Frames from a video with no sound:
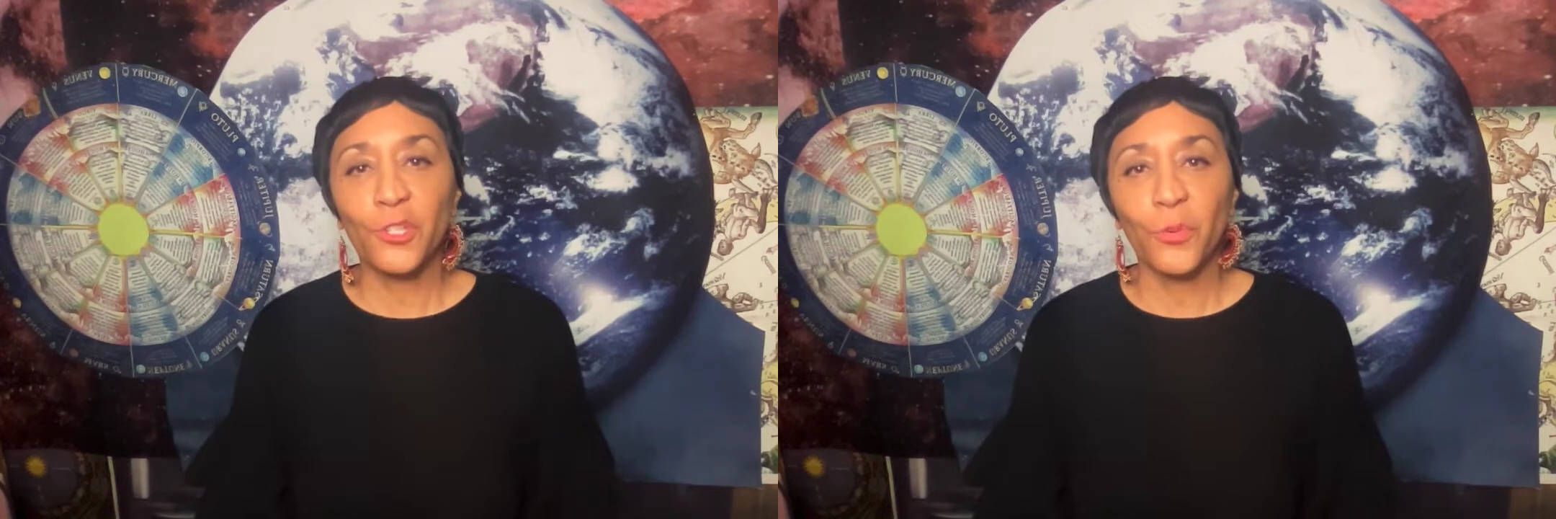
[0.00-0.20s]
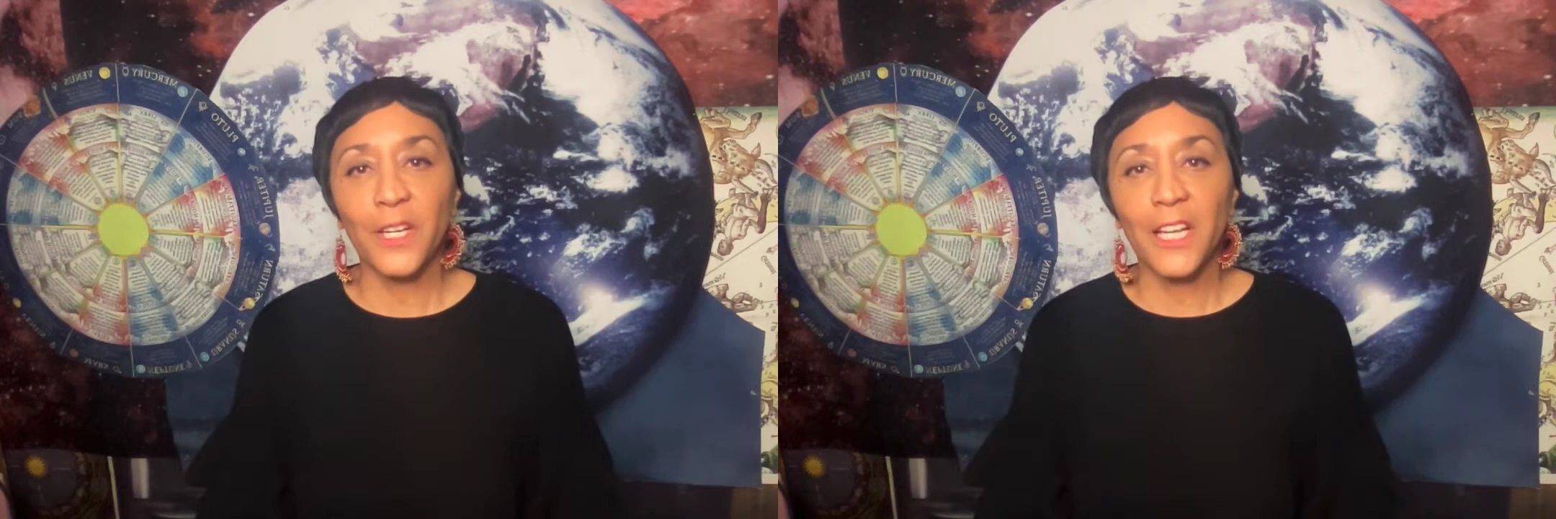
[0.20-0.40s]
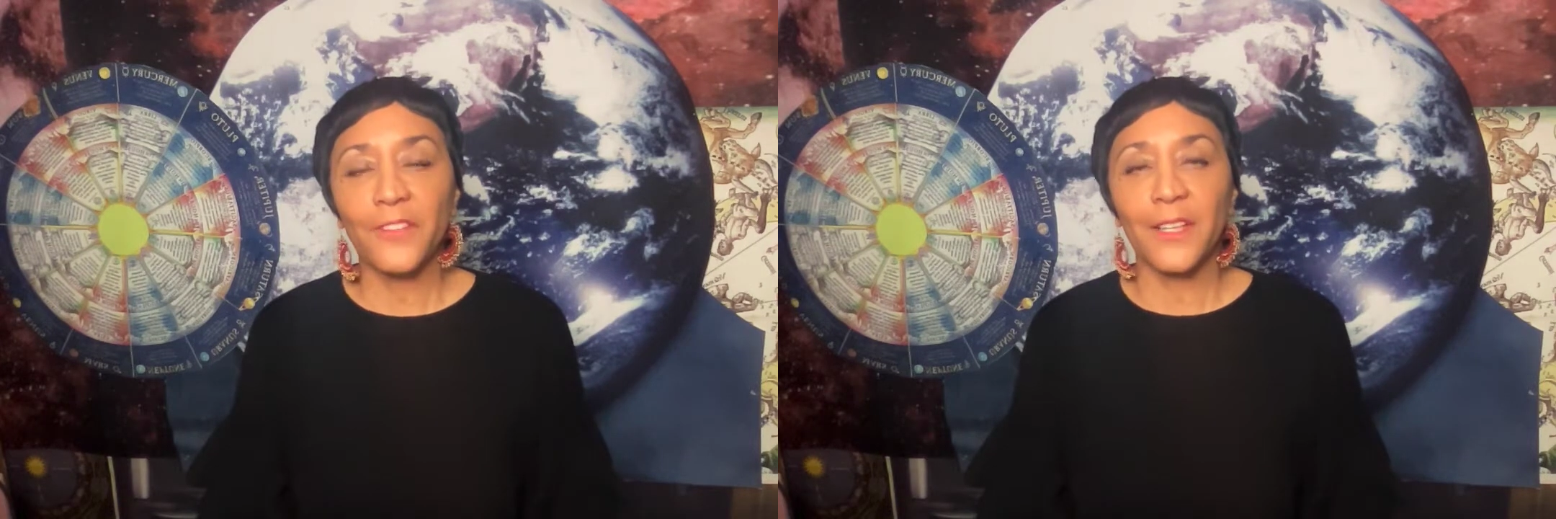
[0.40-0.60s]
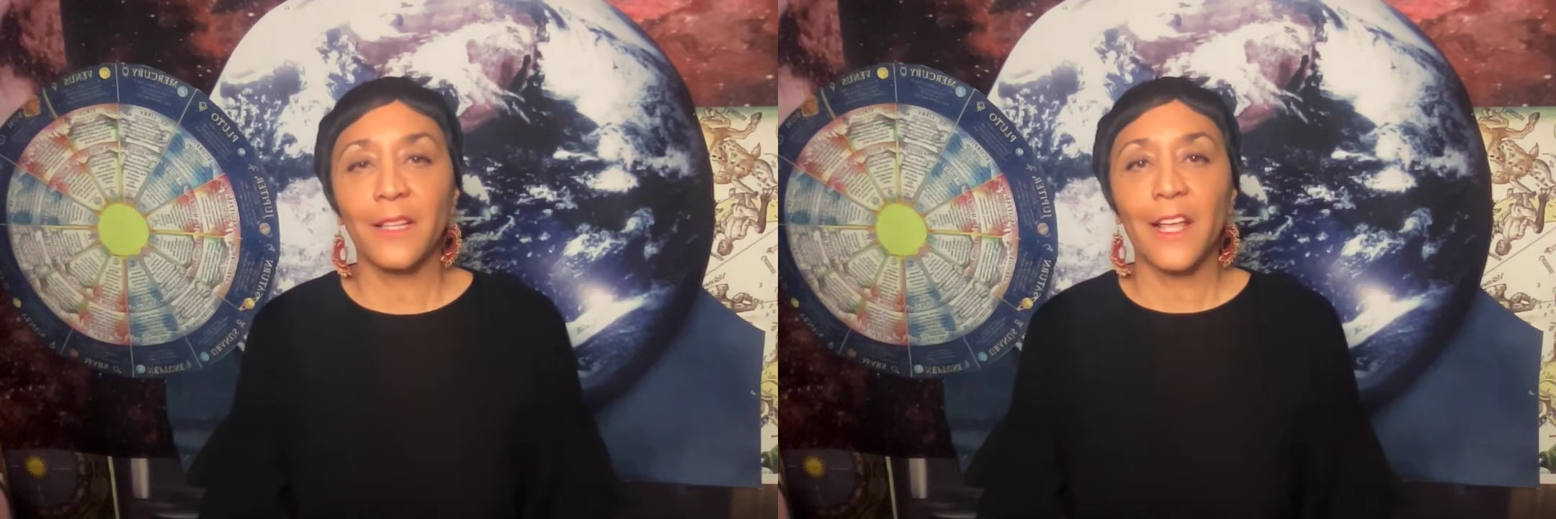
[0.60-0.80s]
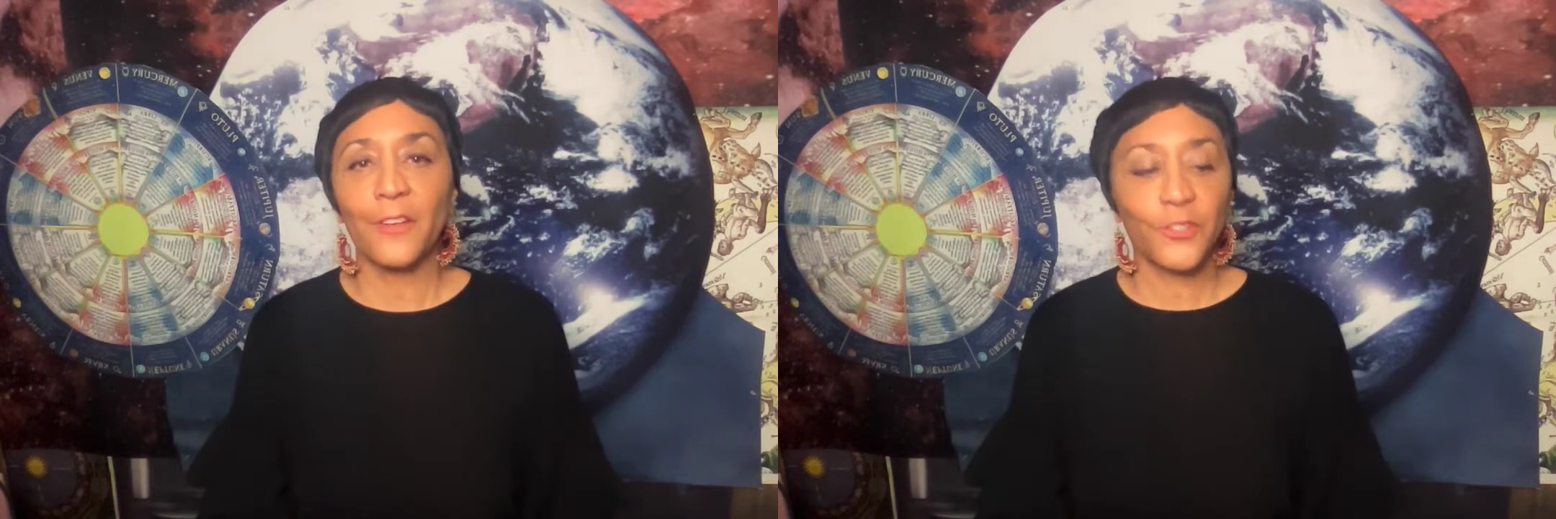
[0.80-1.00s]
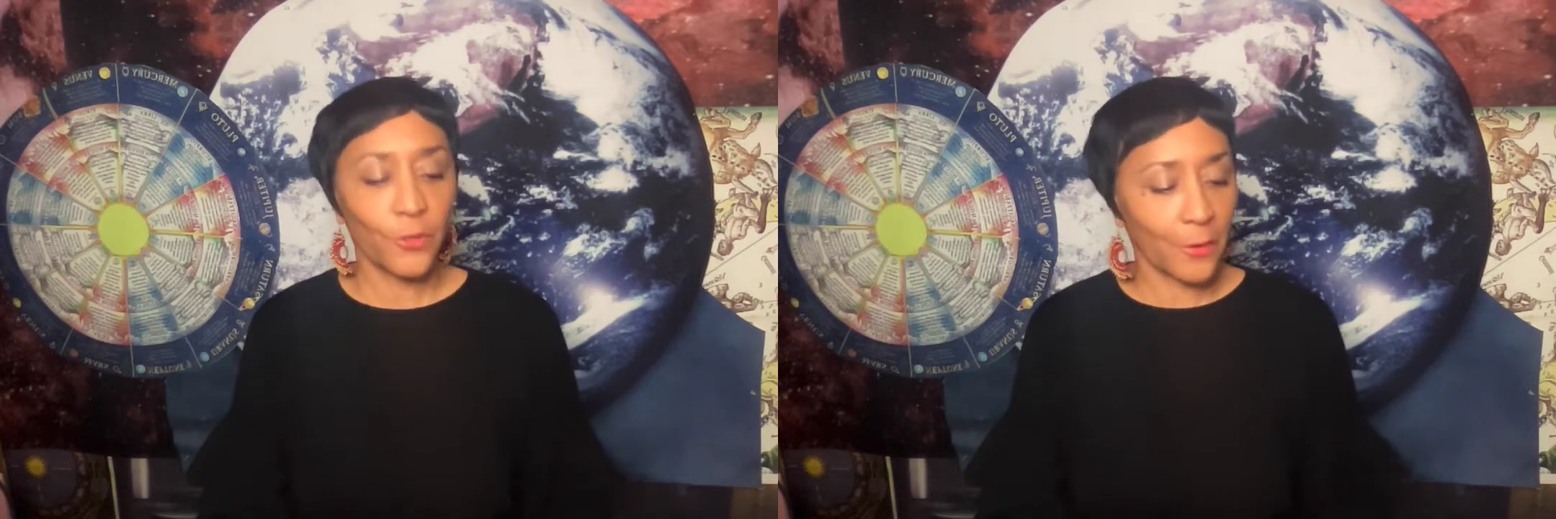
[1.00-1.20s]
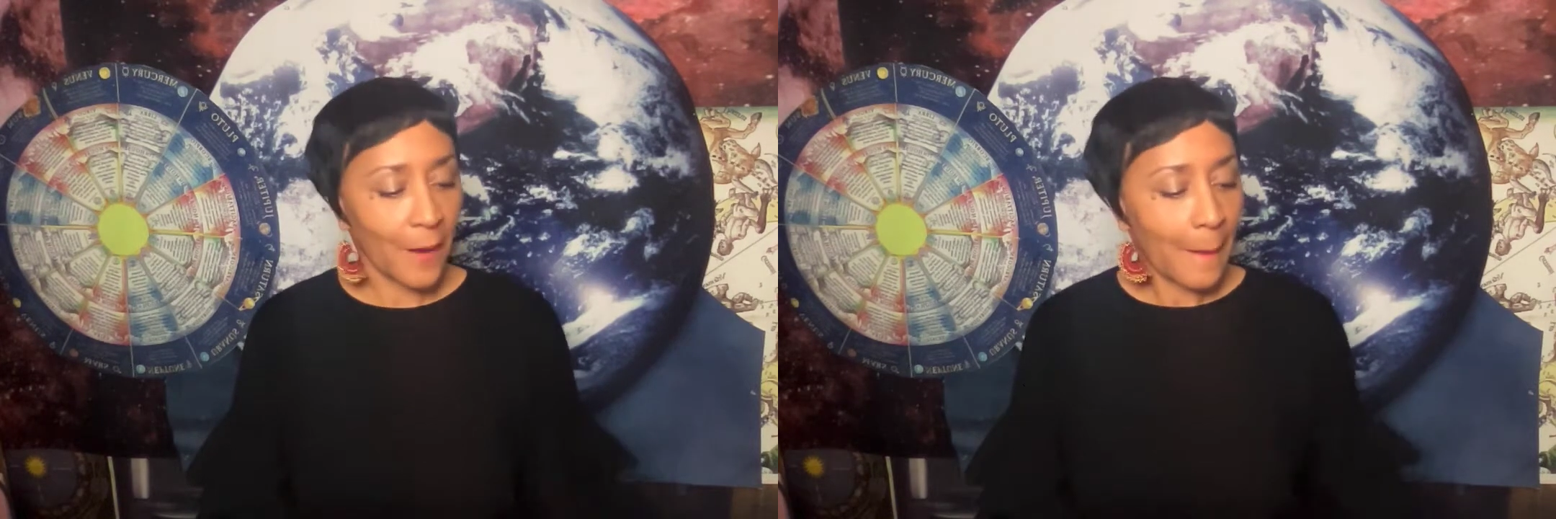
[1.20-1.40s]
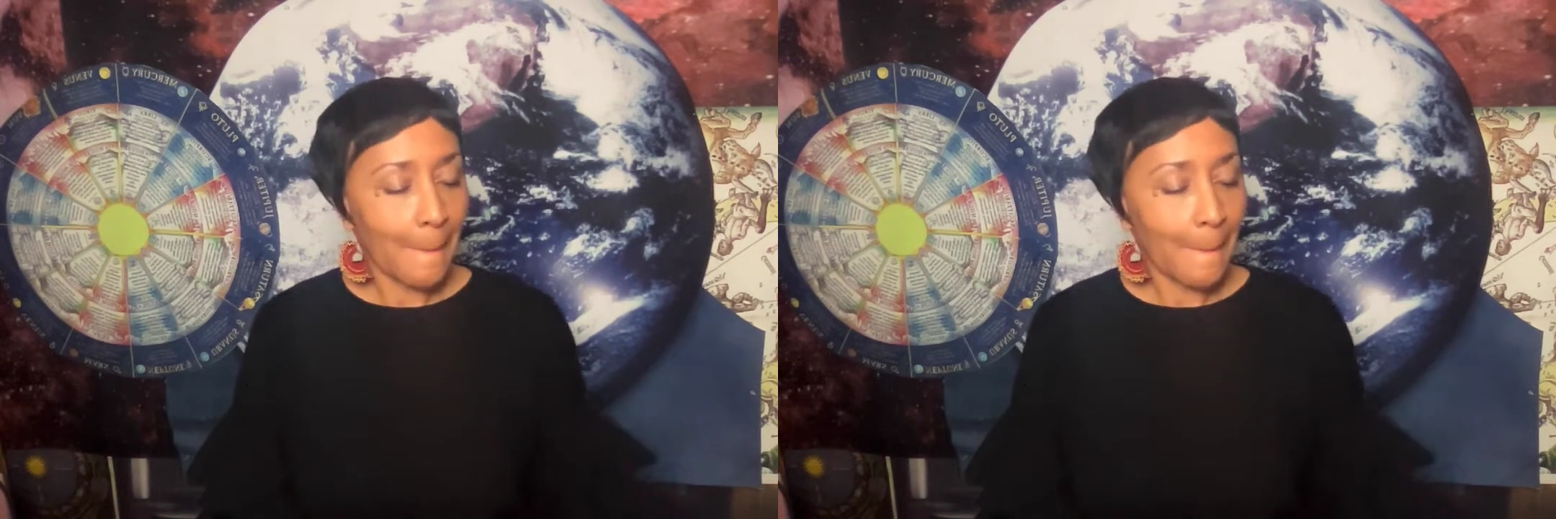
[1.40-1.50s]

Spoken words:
20th, it allows your